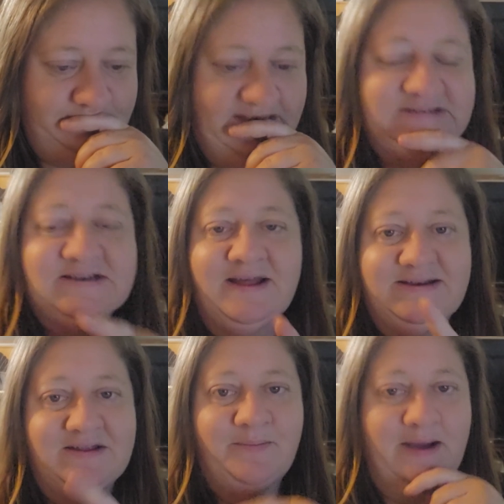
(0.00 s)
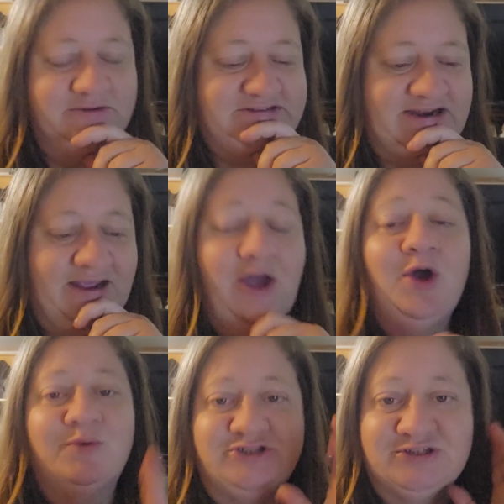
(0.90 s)
until I did the Bible study,
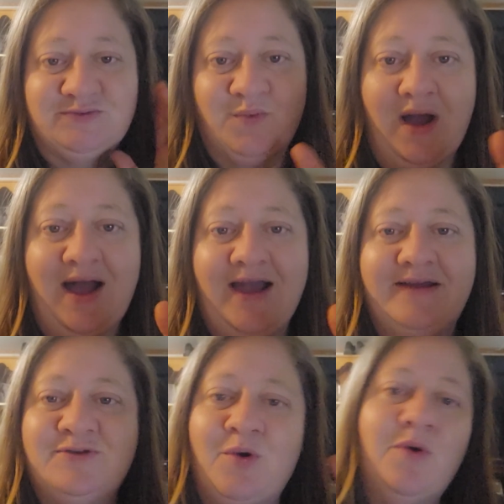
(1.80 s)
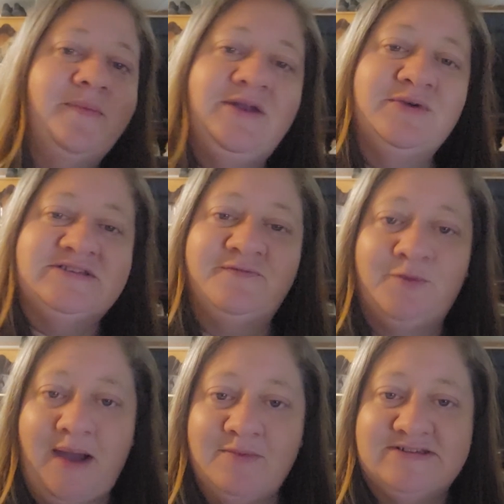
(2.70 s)
which is why the whole main reason
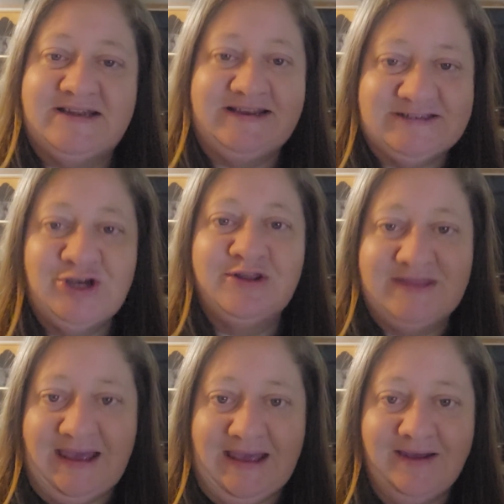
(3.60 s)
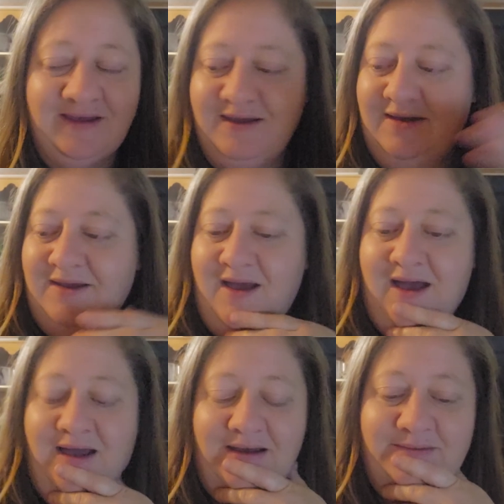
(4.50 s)
for Bible study is a good thing.
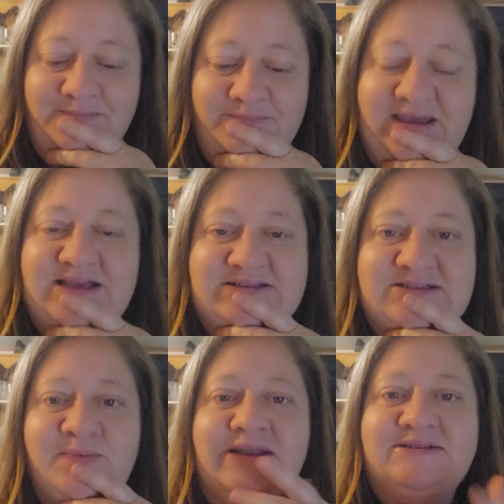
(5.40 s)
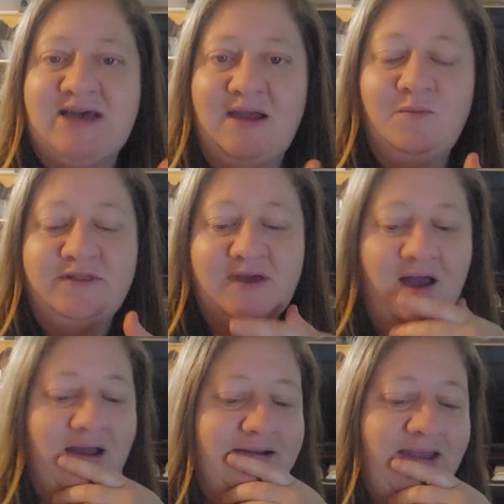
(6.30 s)
Because it's spending time with
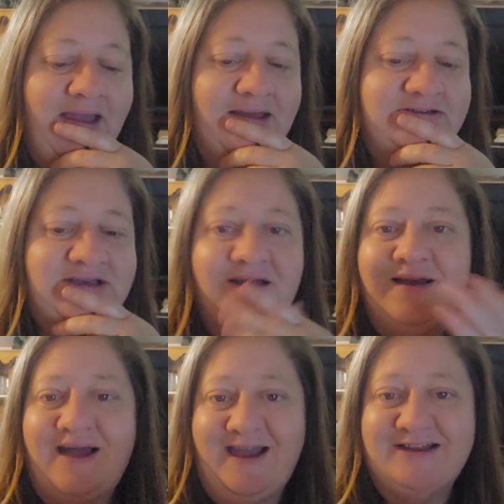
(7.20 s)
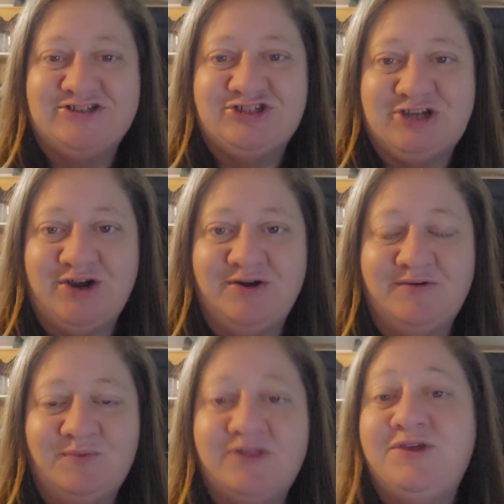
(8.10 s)
God, and I get to share
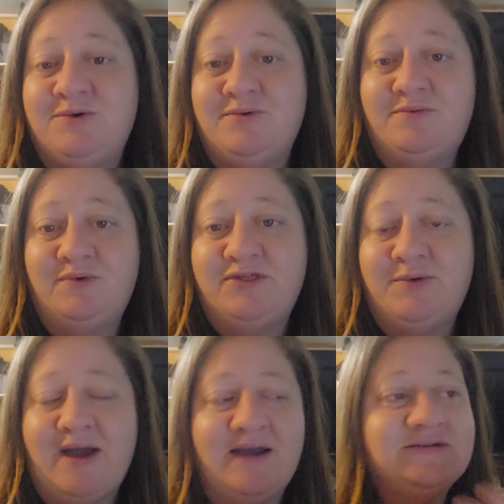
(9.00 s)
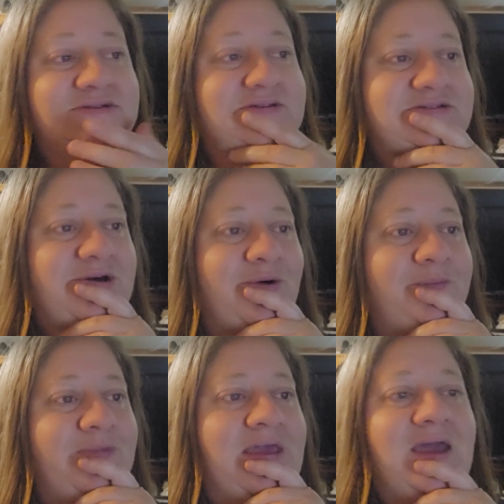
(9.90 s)
with you guys. So
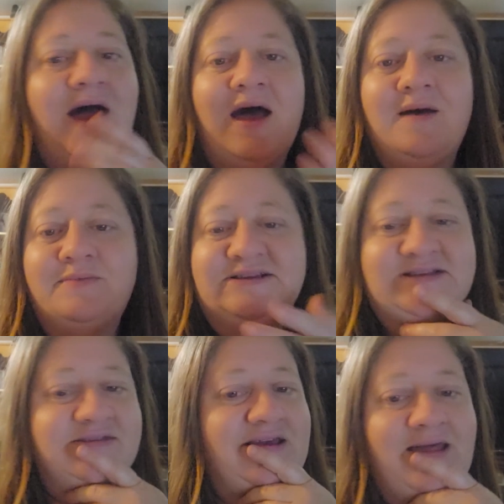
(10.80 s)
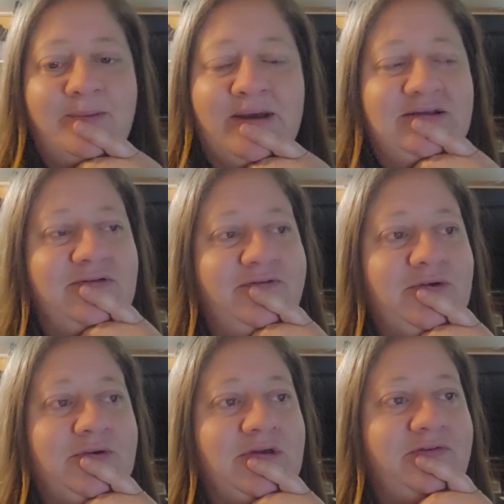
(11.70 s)
please hit that like button if
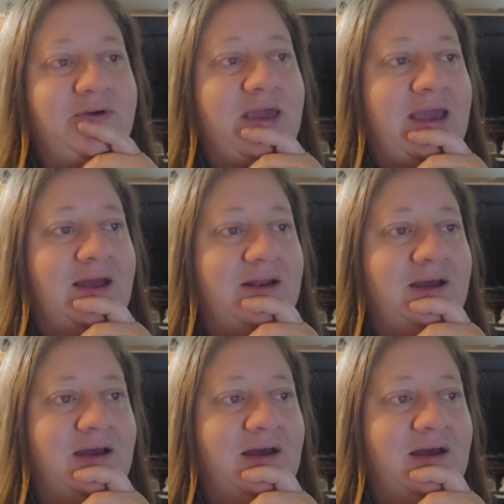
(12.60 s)
you can,